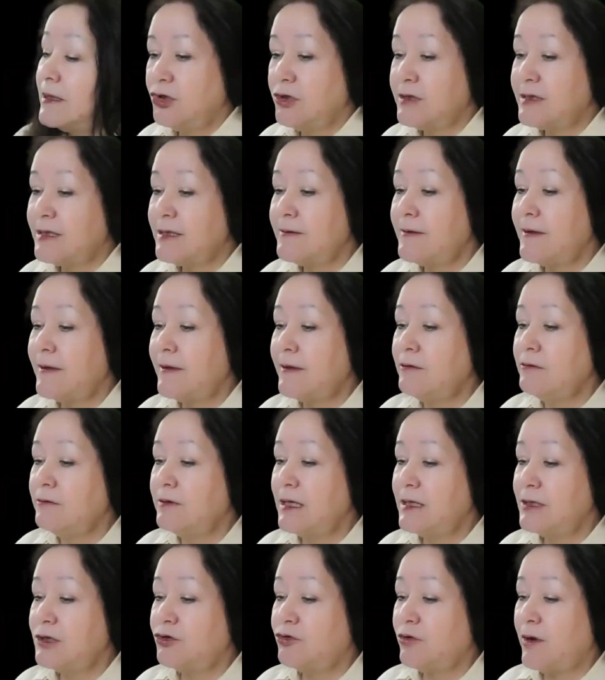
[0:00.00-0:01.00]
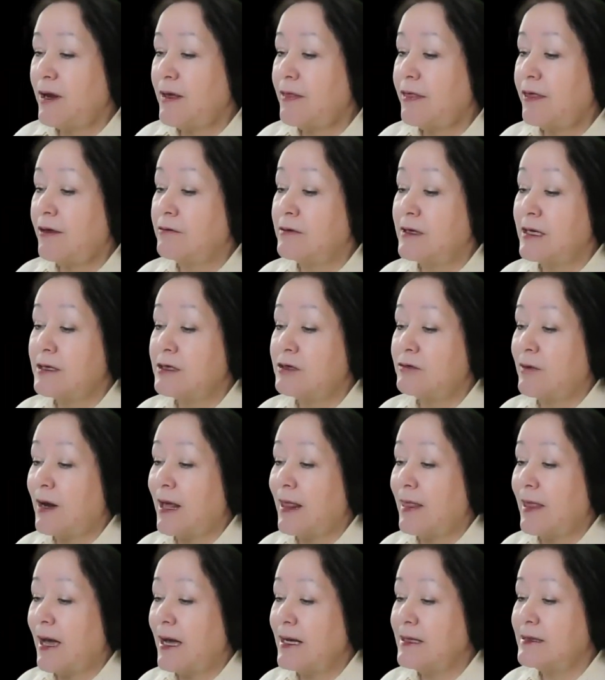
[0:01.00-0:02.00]
Joseph knew the strength of the
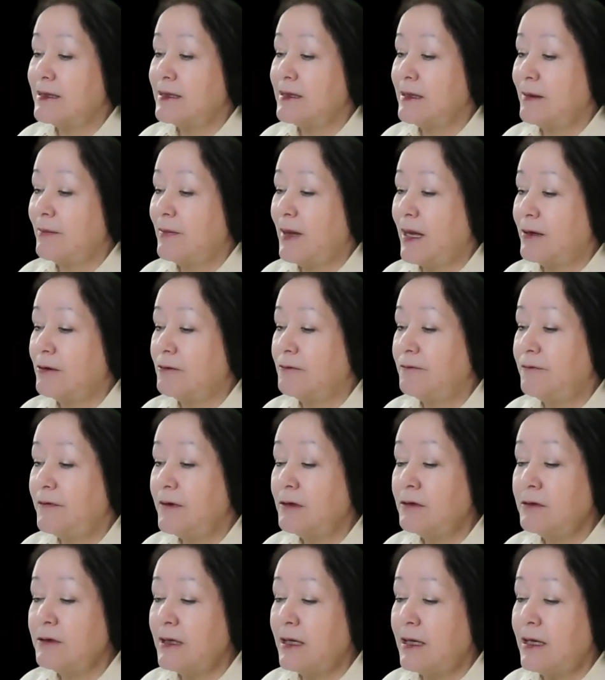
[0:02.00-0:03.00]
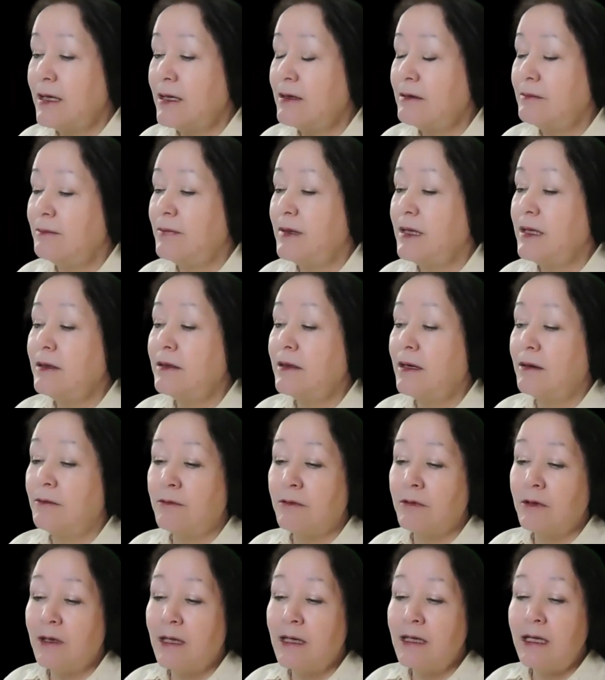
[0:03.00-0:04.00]
Israelites in the battlefield, and being a
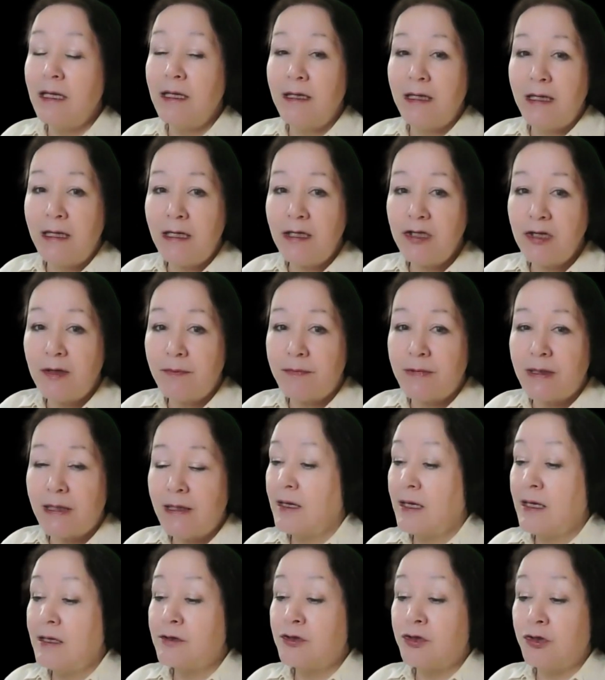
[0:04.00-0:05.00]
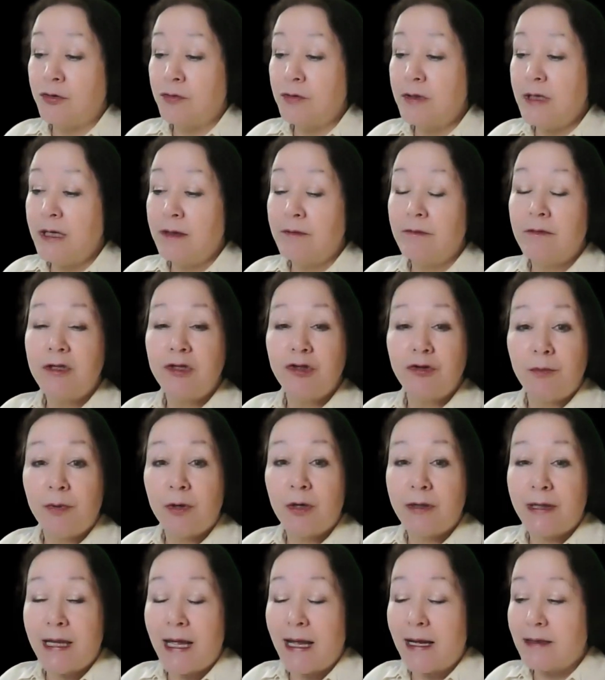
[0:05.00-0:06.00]
ruler in Egypt, his duty was to
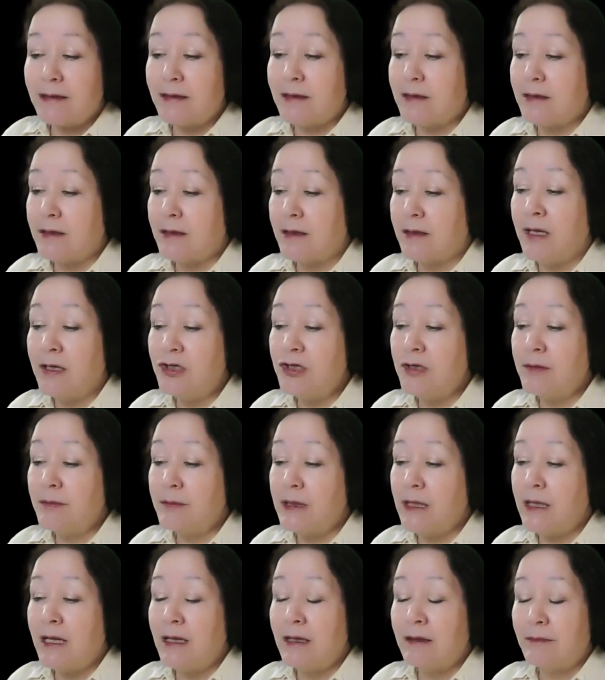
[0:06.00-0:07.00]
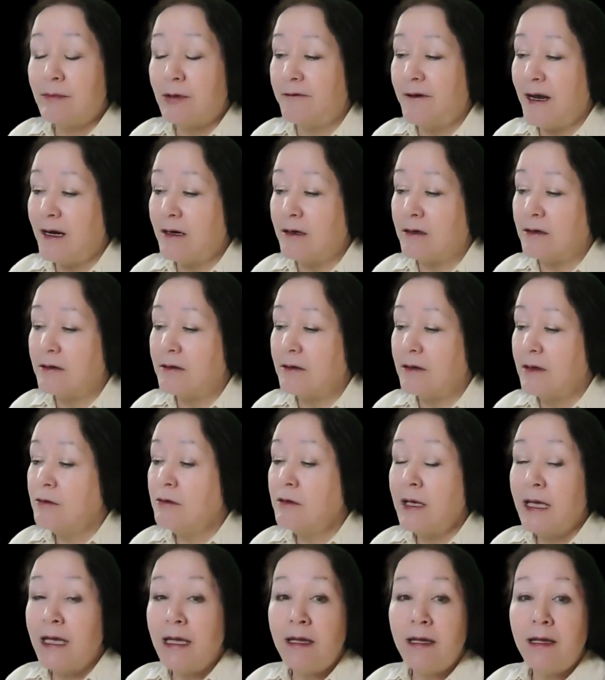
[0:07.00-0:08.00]
protect Egypt and Pharaoh, who
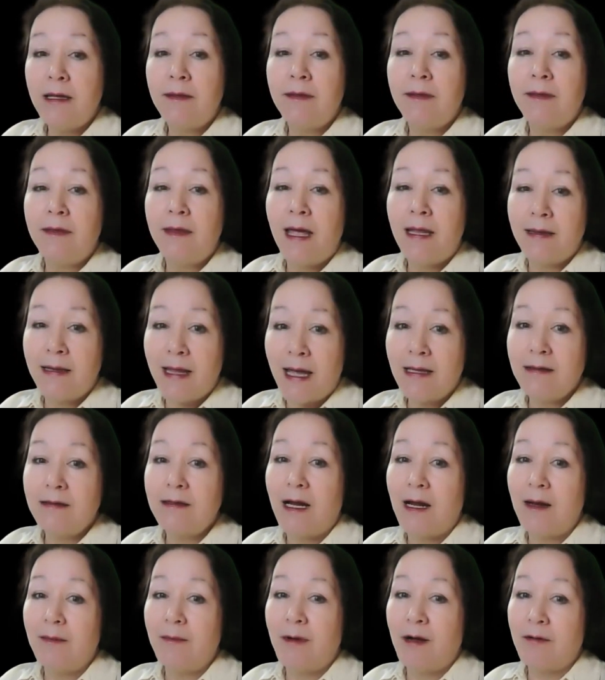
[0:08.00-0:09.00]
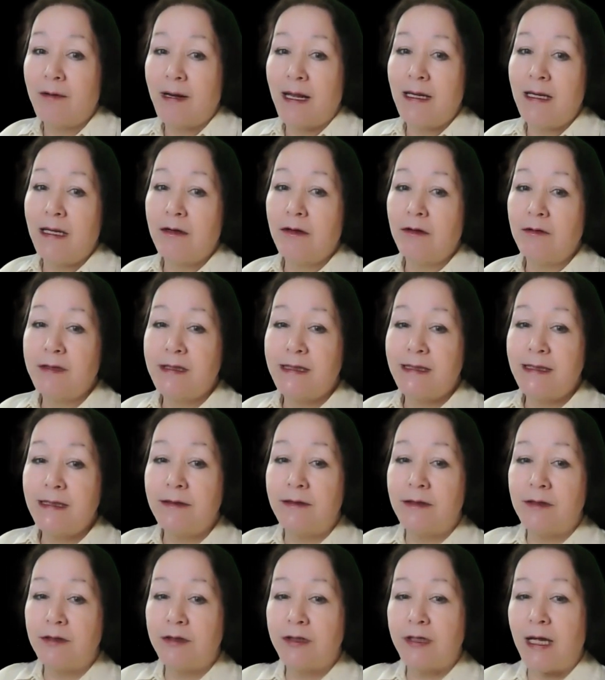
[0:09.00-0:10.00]
he at that time already
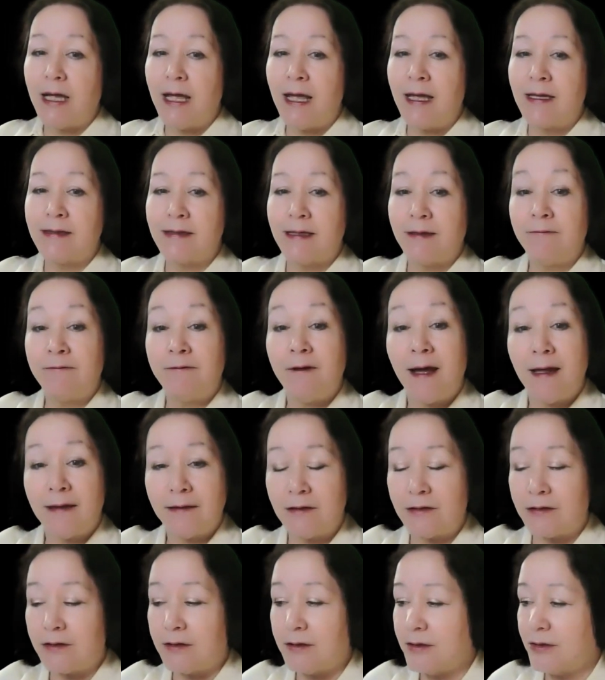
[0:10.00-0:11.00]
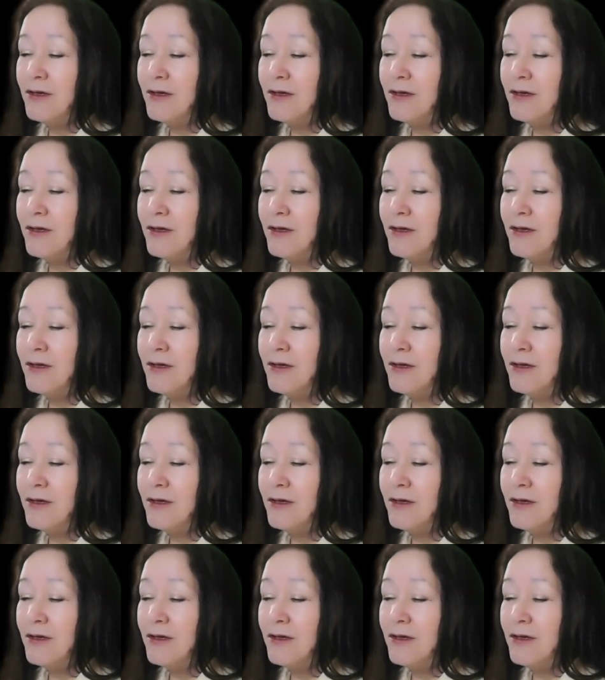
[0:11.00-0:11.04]
considered as a father.